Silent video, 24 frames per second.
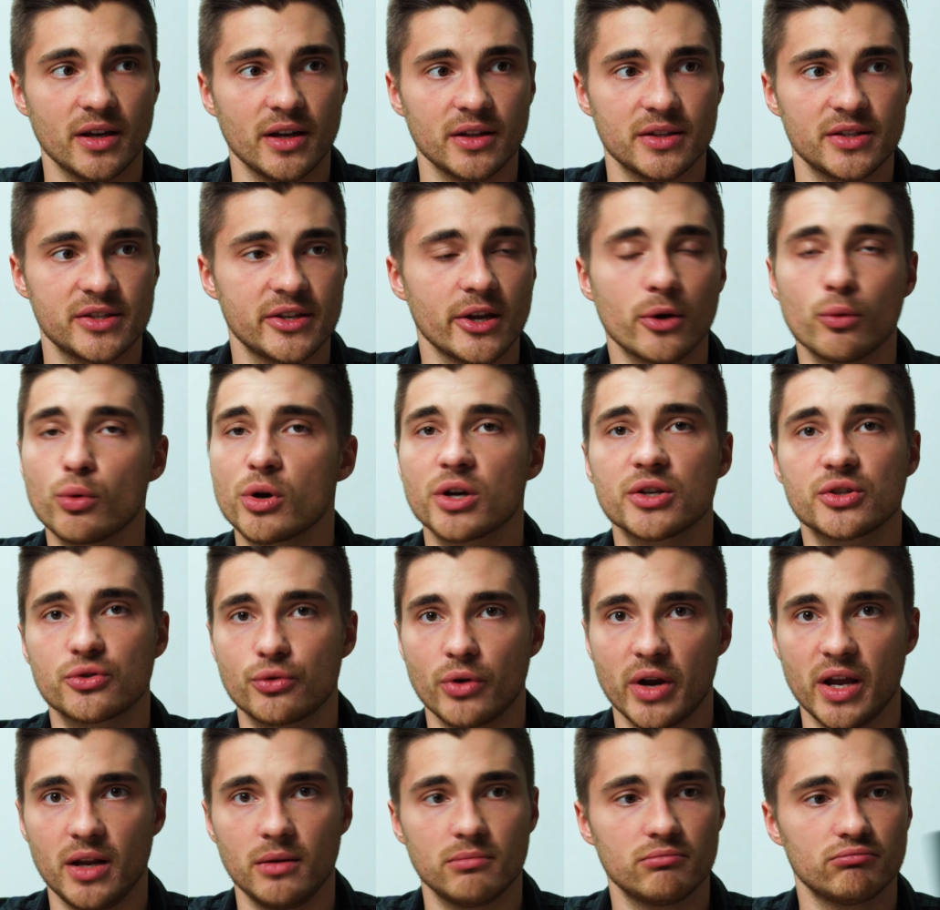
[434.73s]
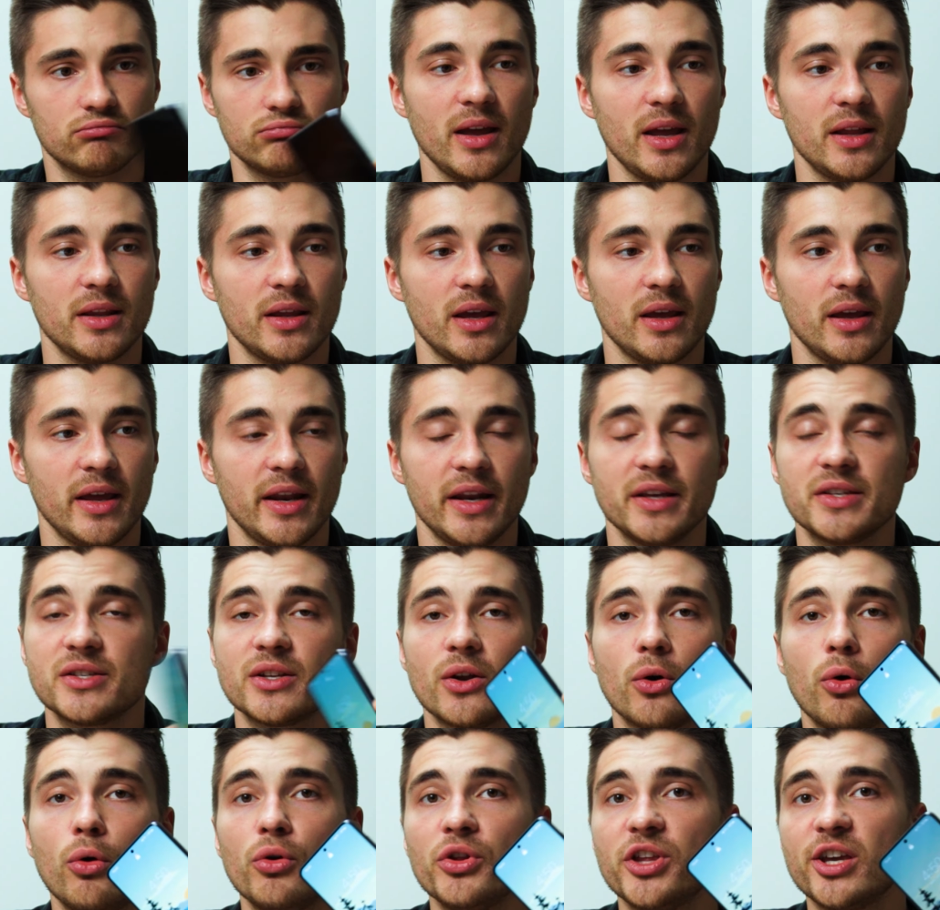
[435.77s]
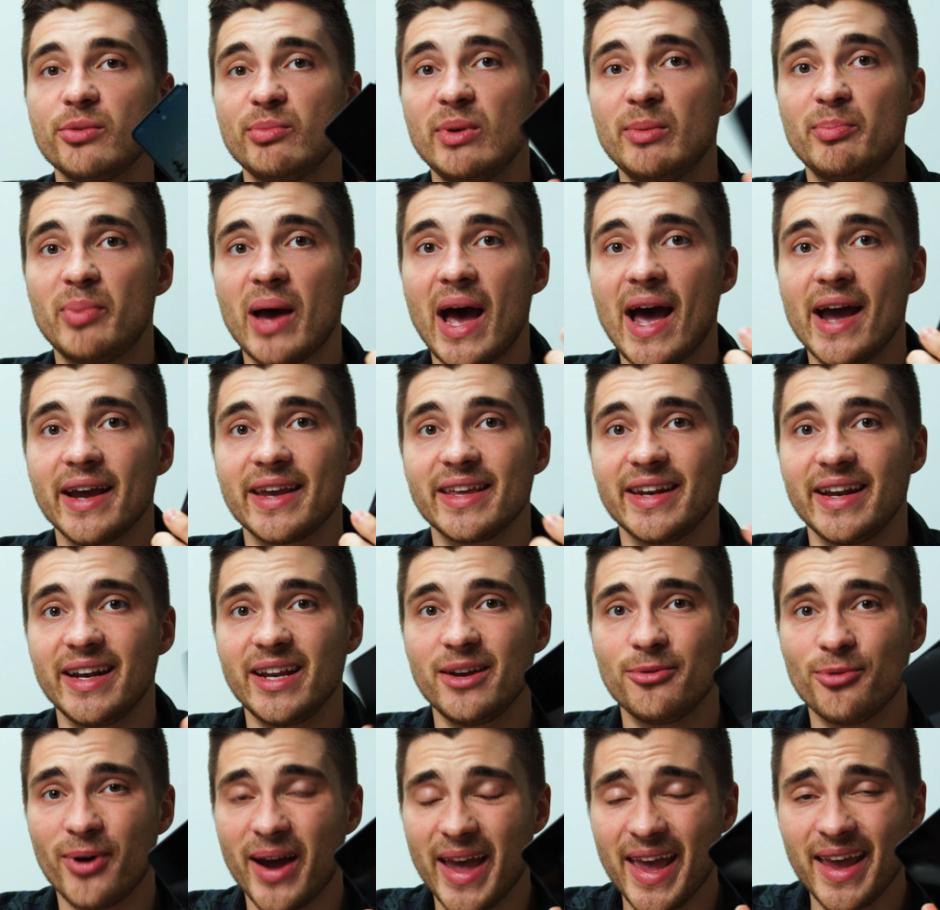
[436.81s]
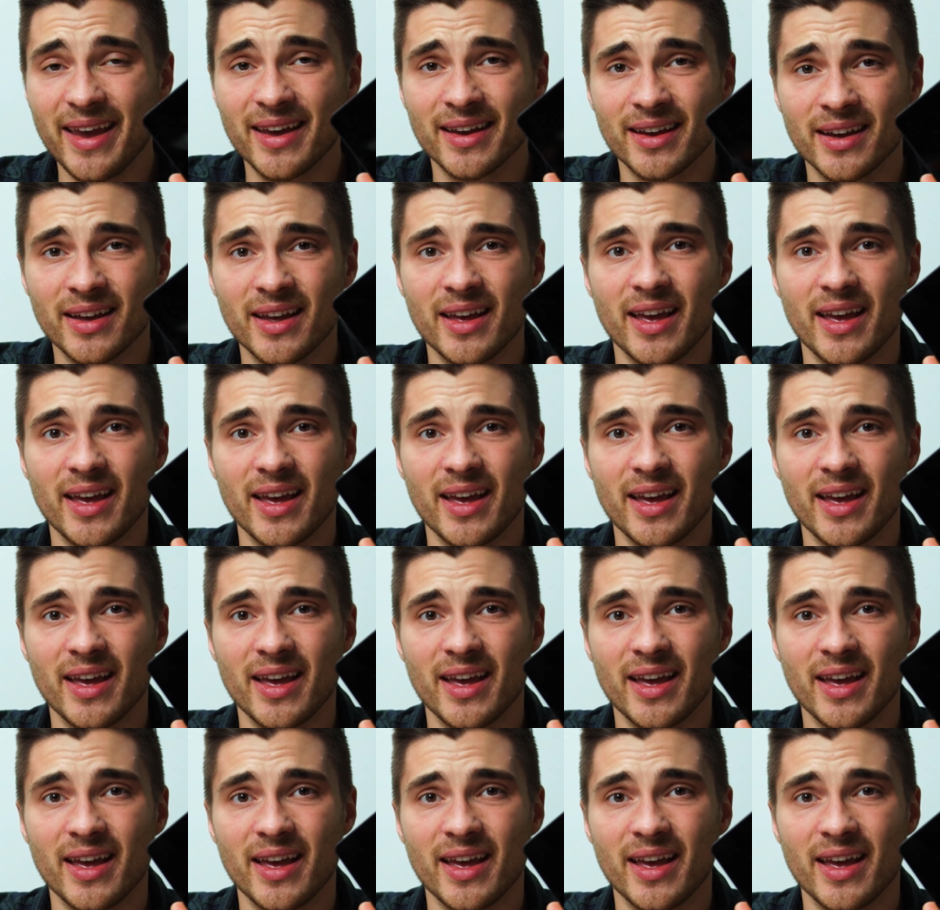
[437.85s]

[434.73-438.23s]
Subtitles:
It still works great. It isn't holding me back in any way.